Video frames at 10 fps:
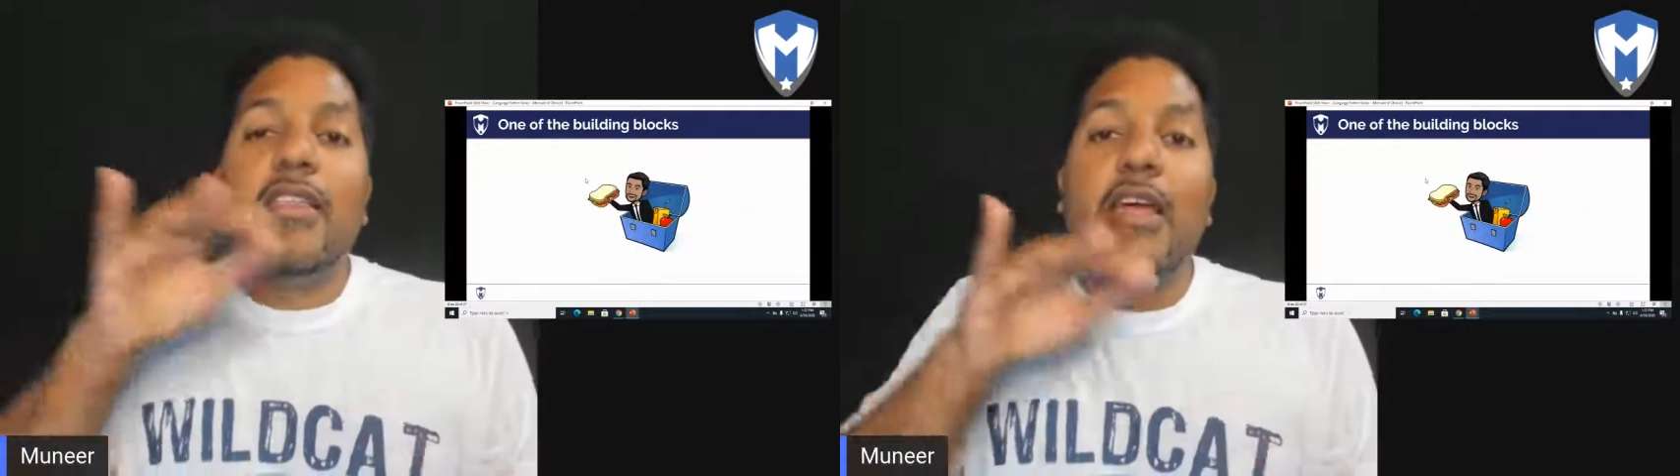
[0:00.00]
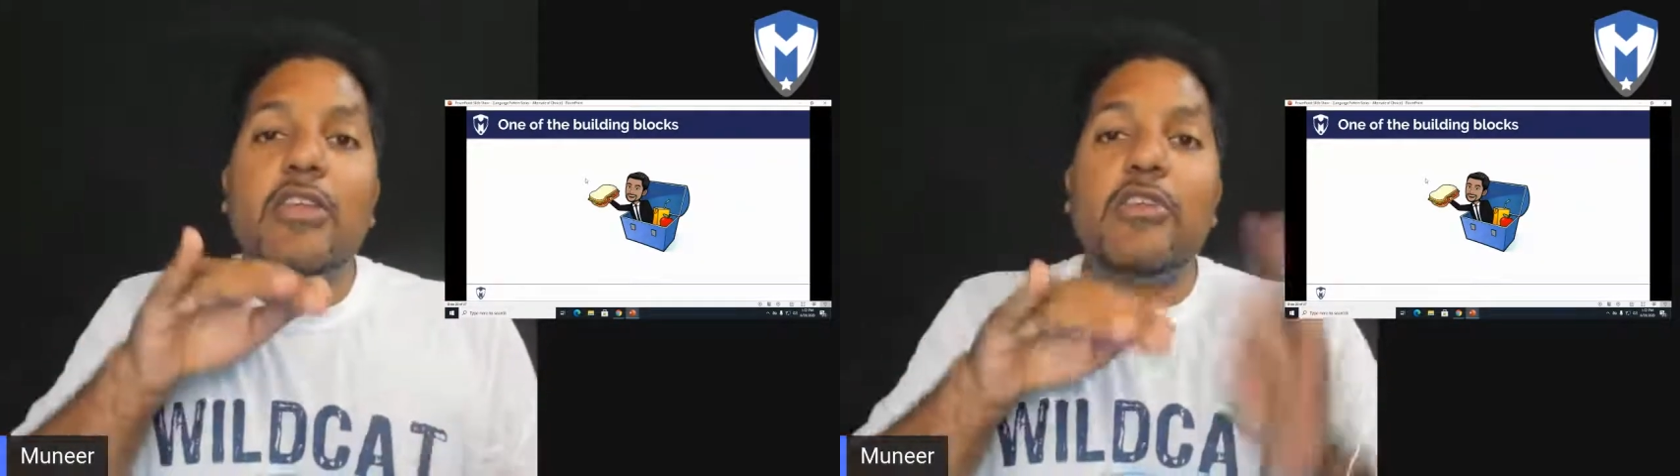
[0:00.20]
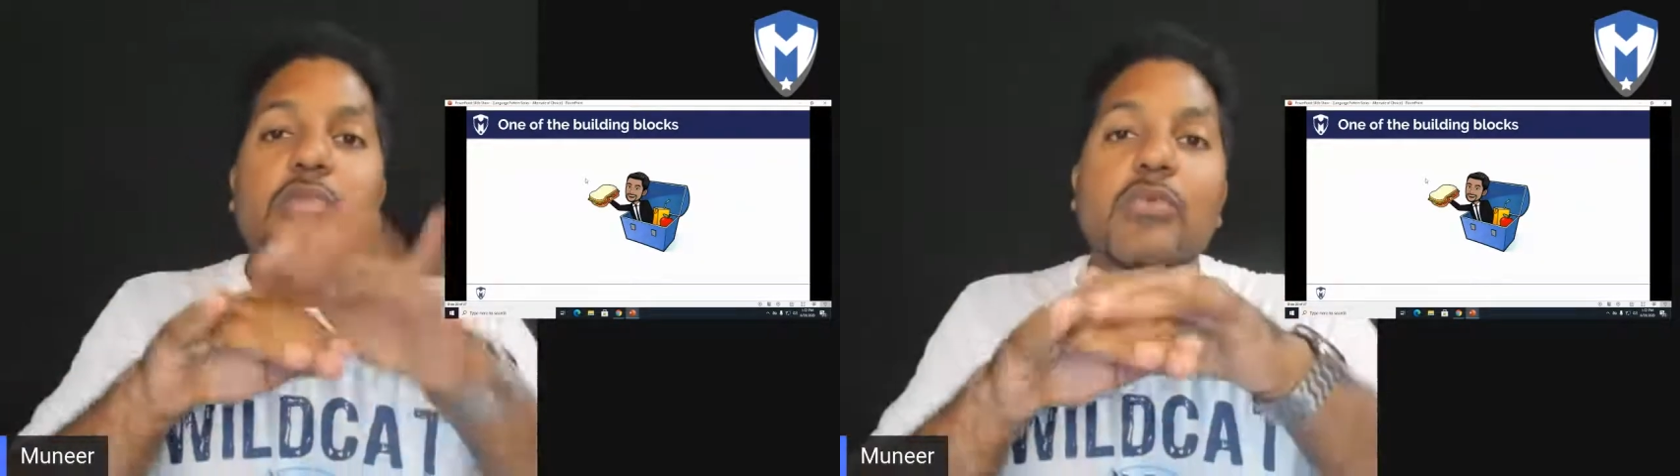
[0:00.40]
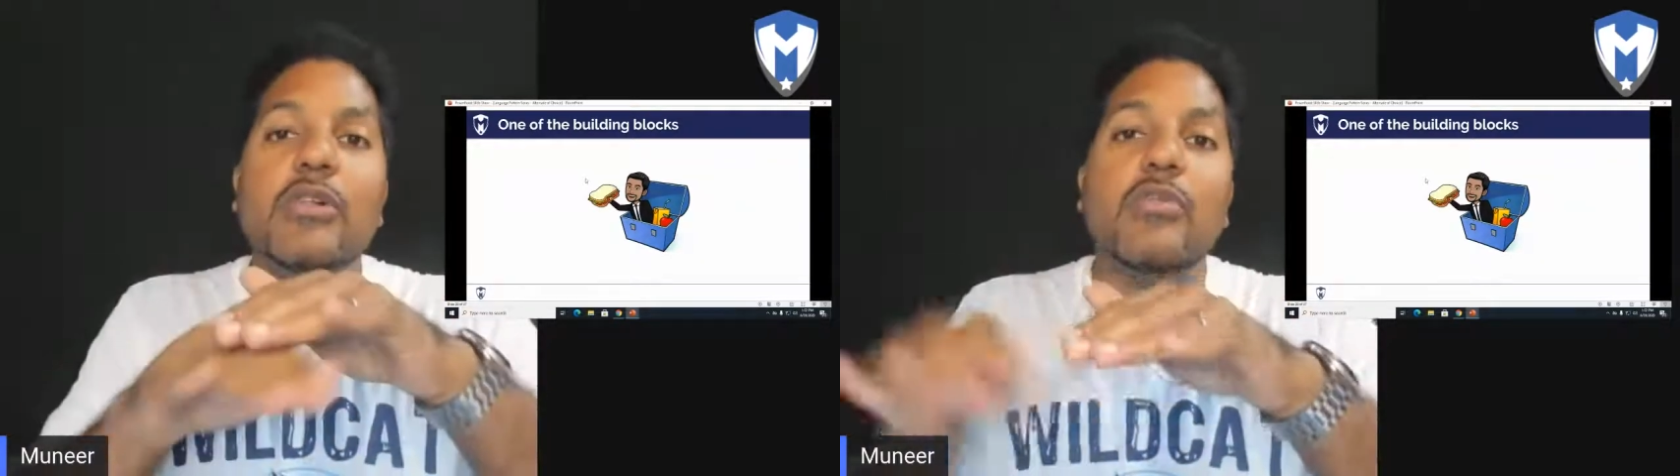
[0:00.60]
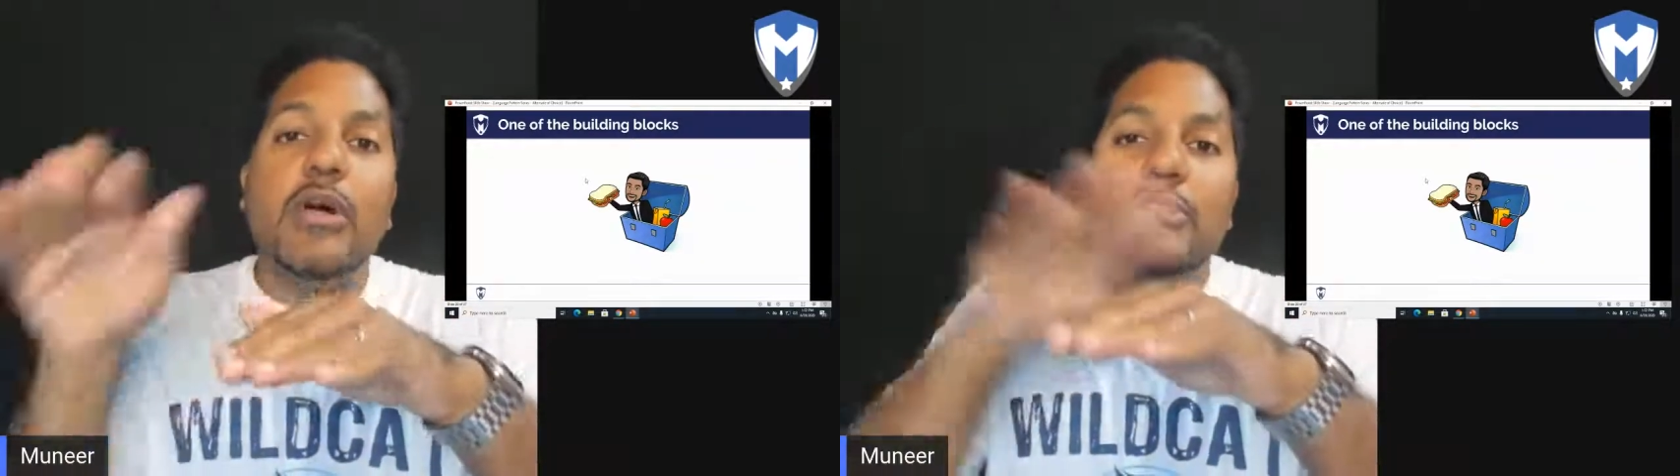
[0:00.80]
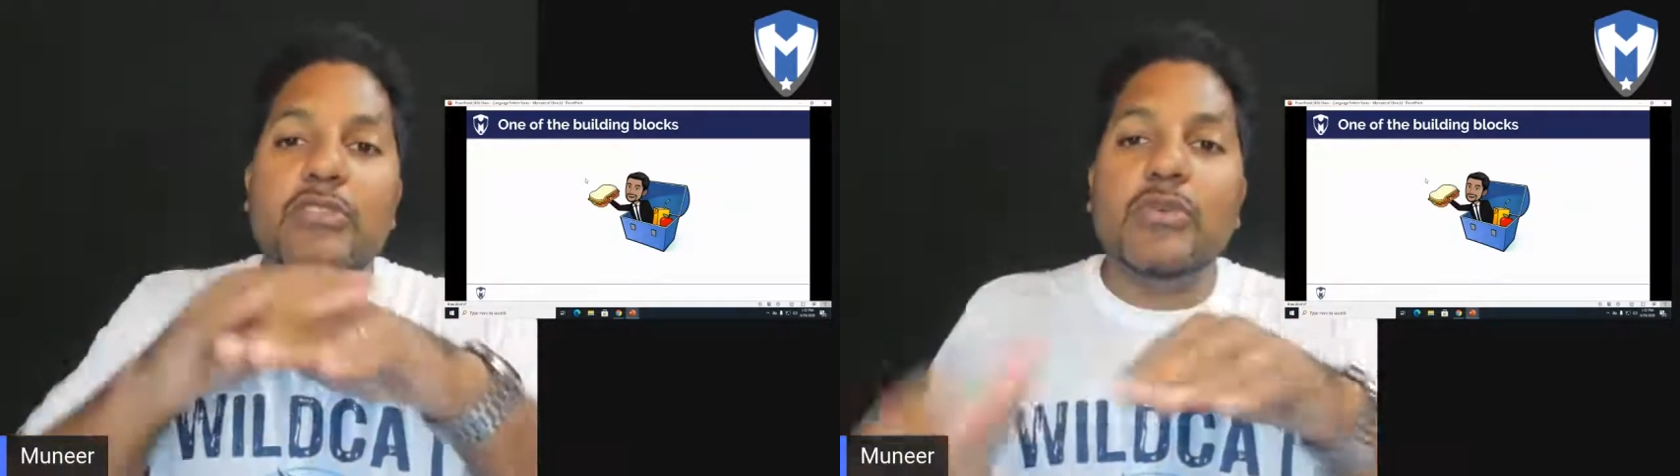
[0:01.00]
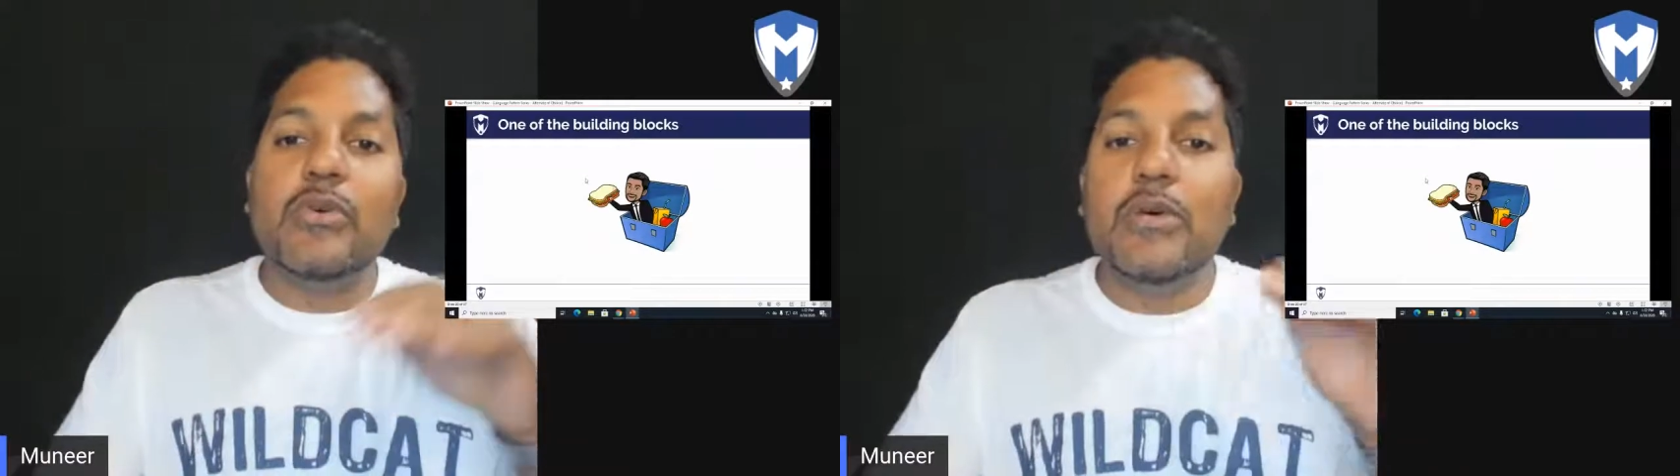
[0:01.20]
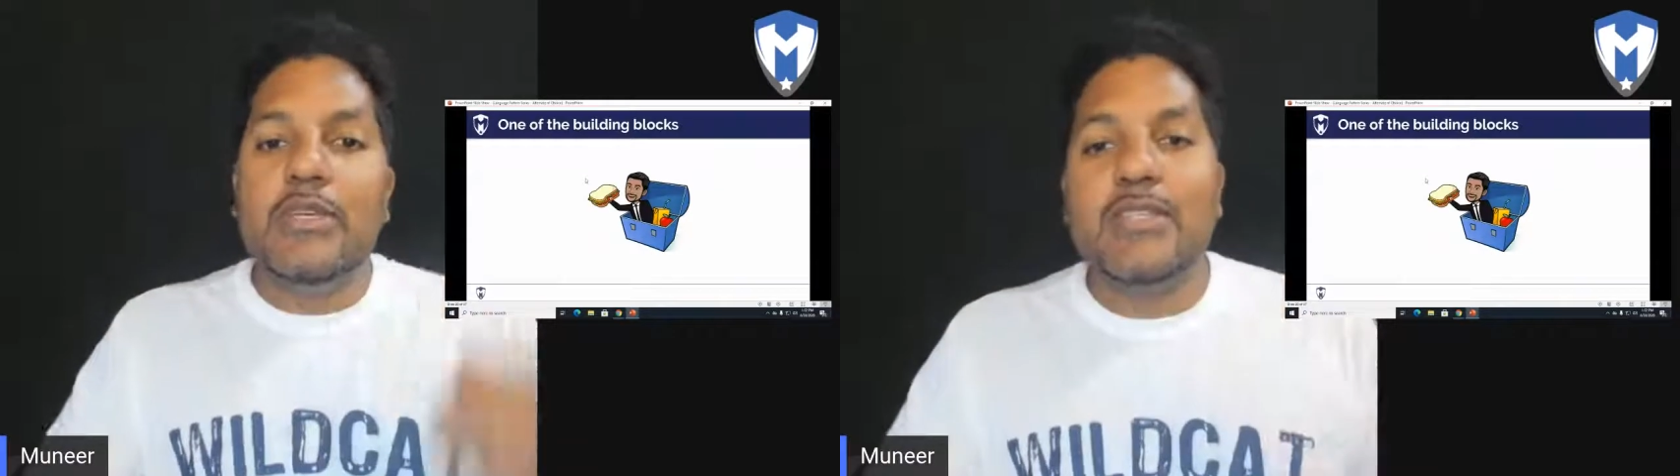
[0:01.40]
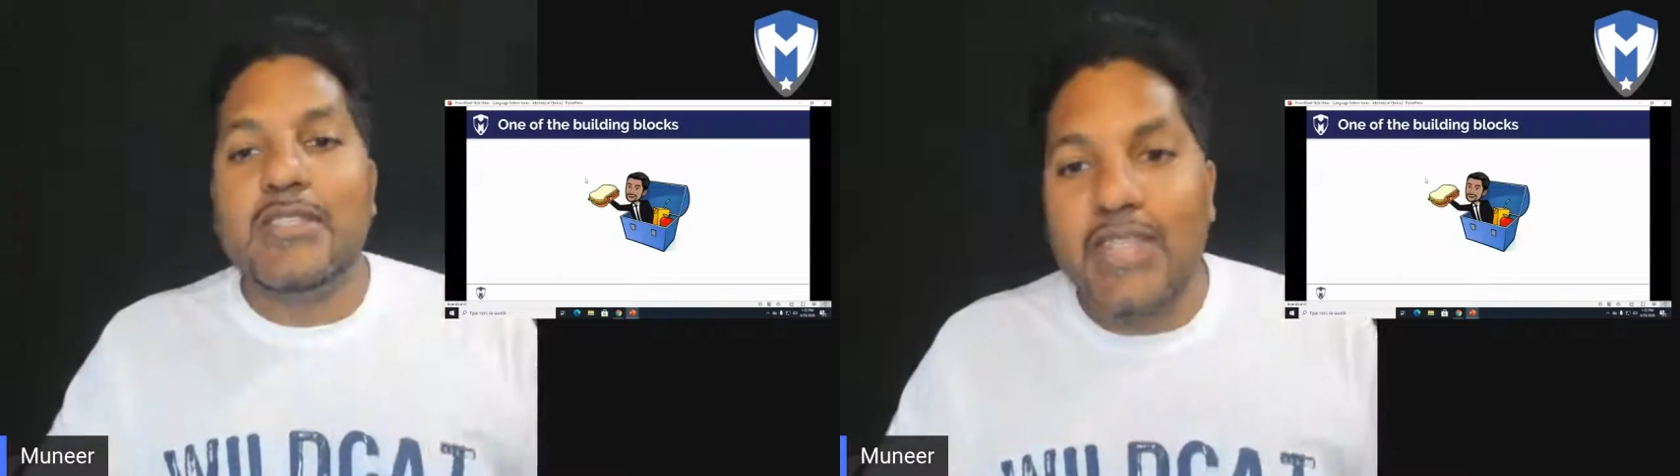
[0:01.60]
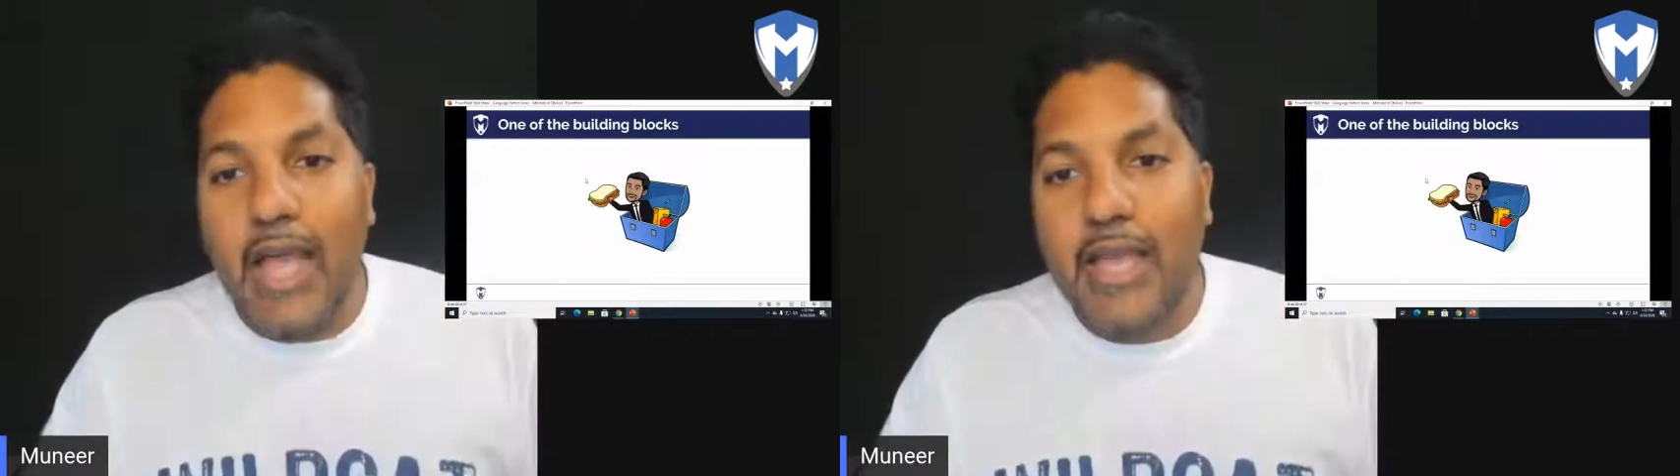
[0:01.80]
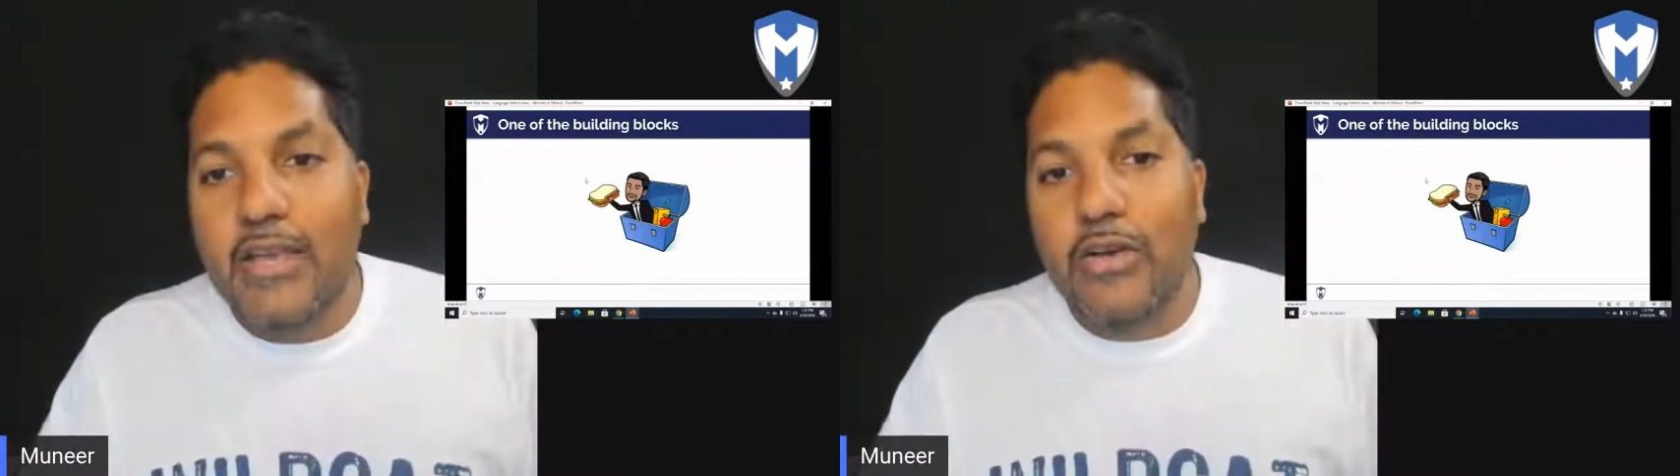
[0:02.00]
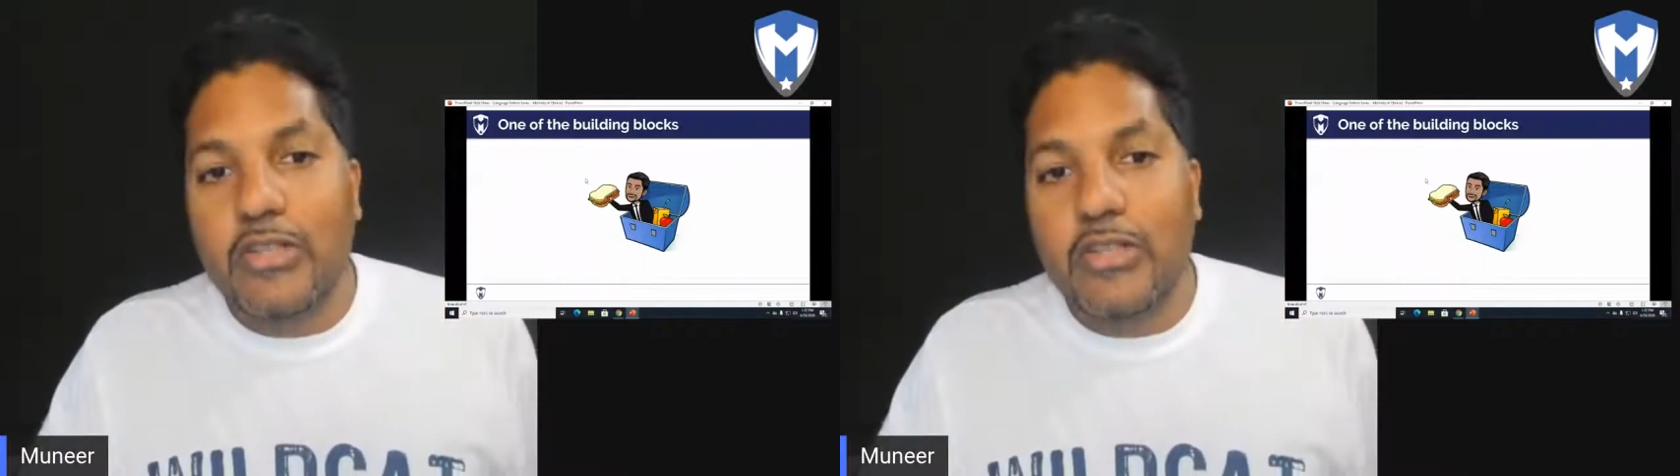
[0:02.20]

that you will want to stack